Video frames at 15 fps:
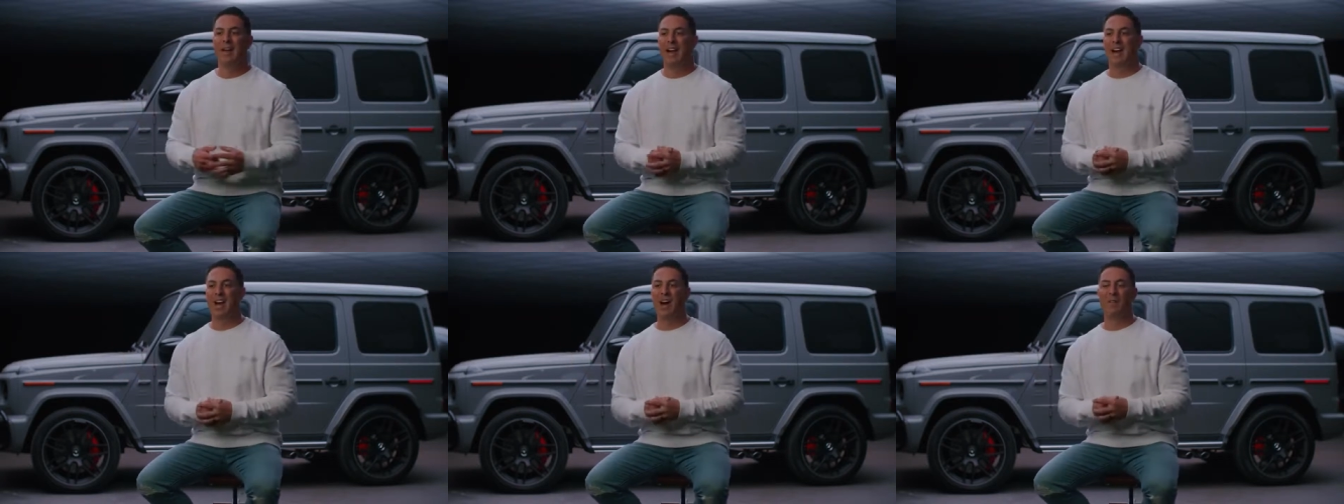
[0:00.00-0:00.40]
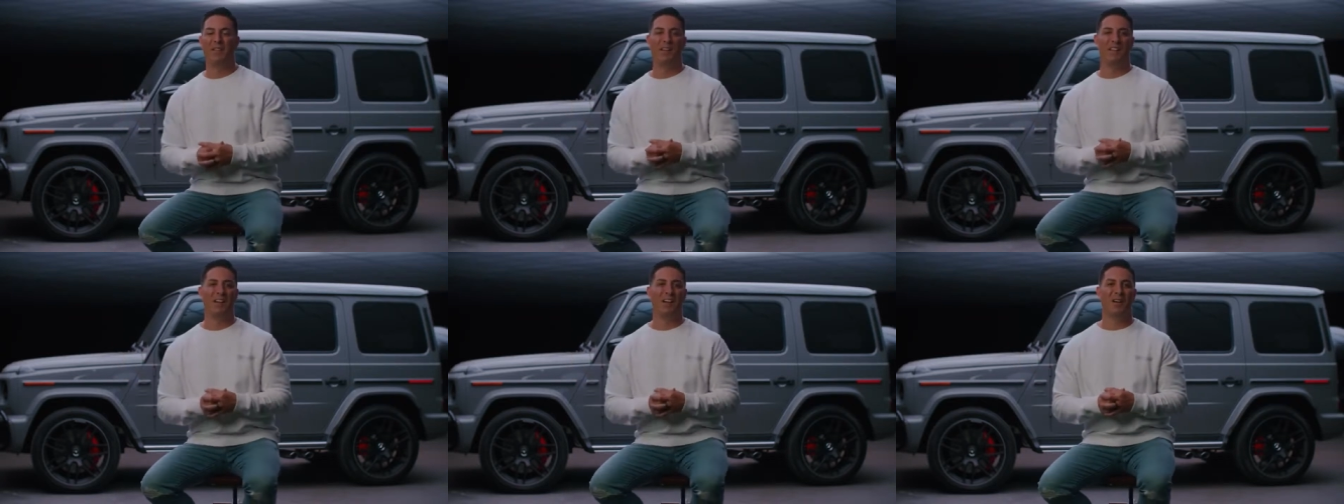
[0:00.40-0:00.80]
I
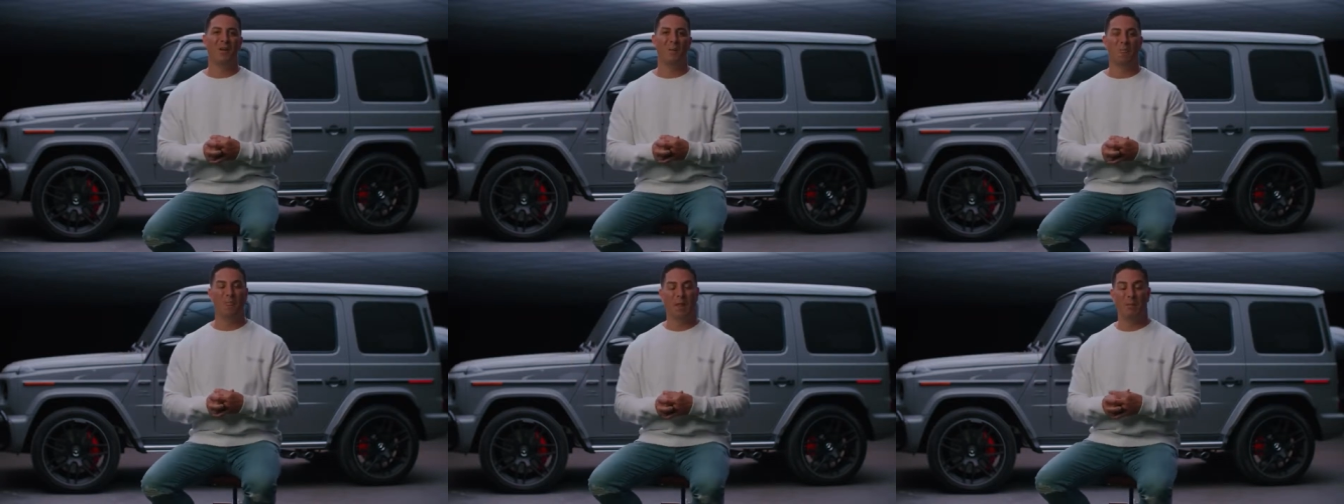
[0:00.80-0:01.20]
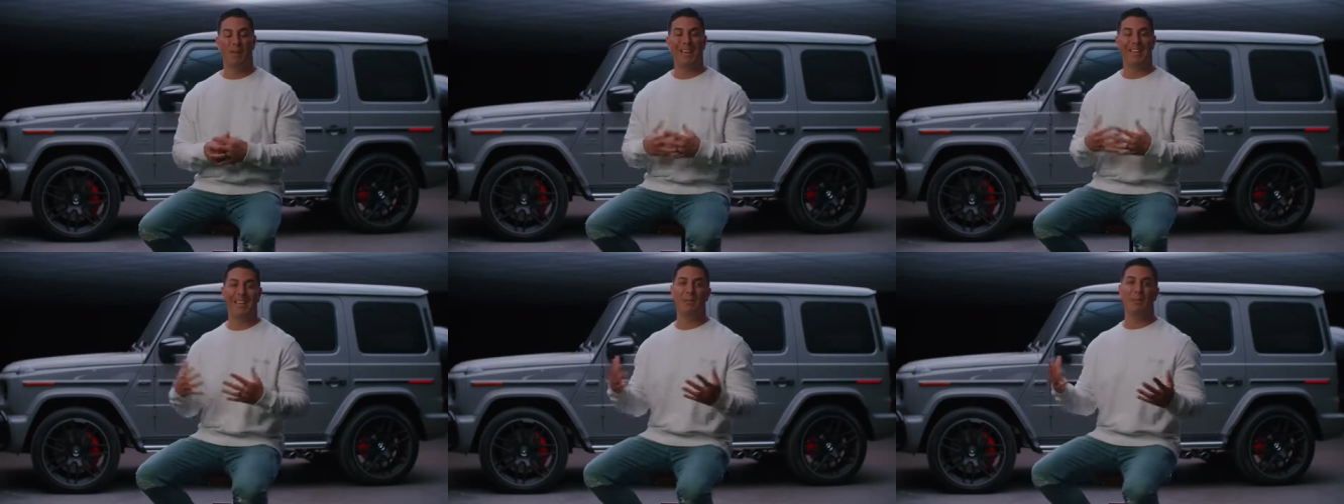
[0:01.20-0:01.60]
often tell
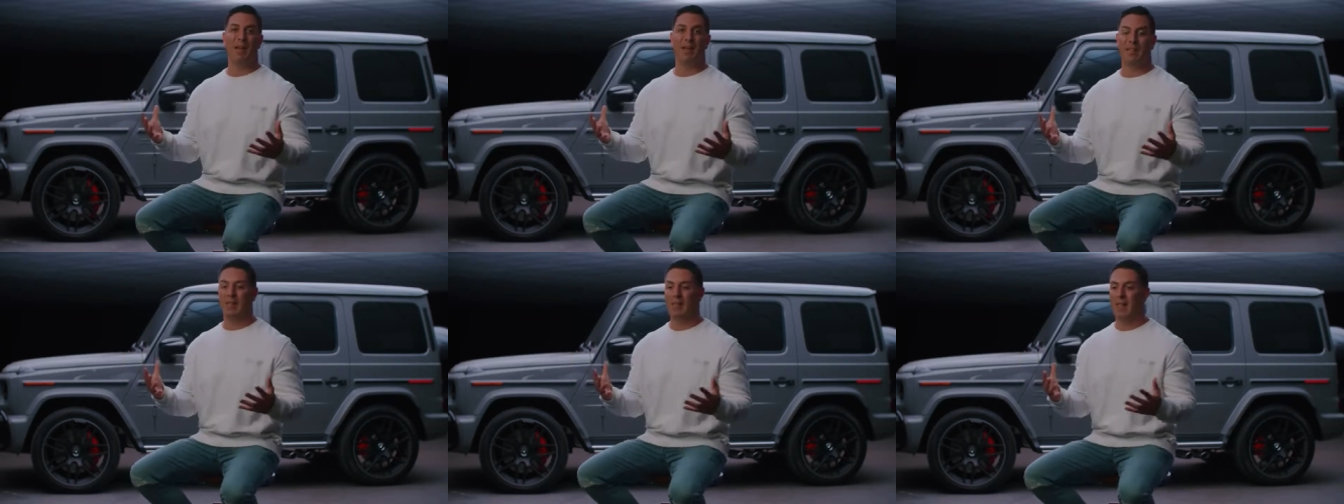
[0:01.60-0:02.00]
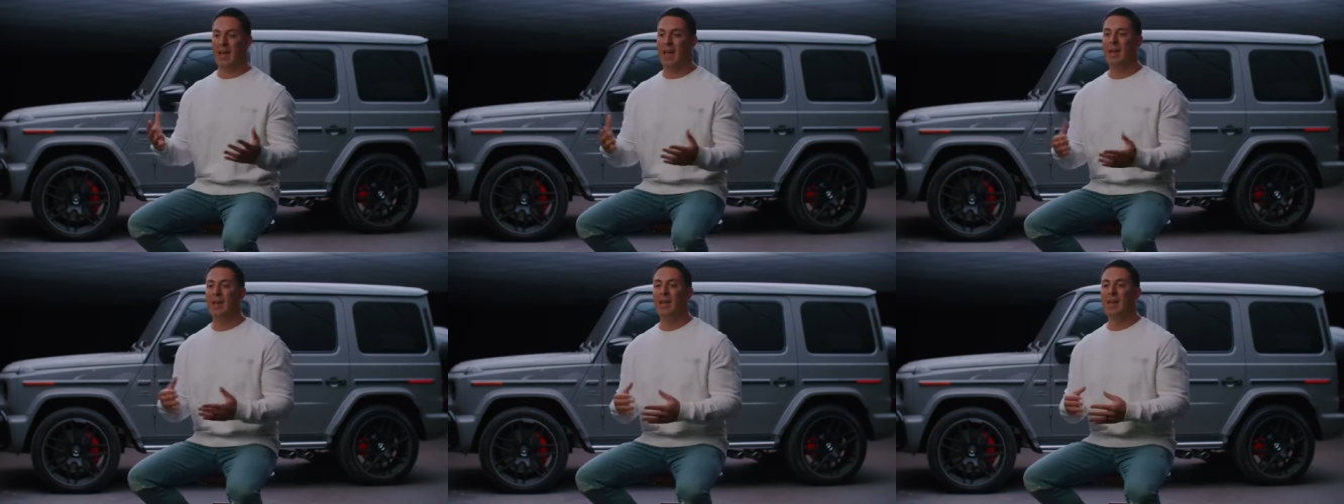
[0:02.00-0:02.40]
my teammates
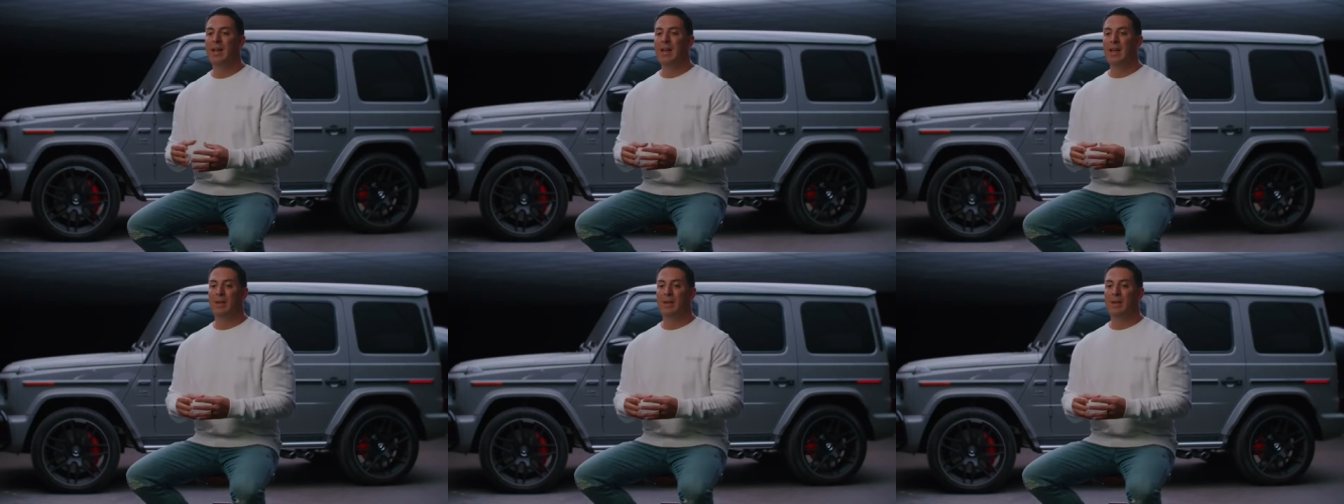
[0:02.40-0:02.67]
that